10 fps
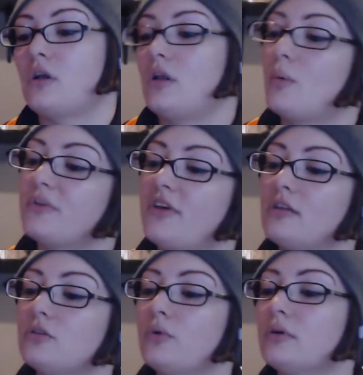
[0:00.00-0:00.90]
along with
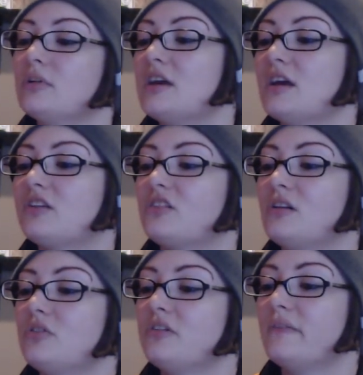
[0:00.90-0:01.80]
otherworldly,
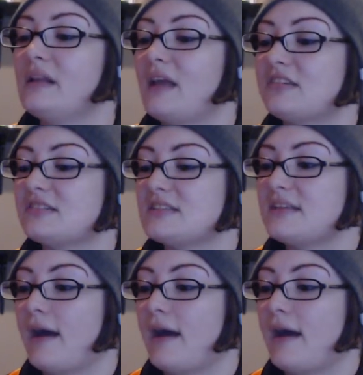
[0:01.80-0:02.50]
exclusively licensed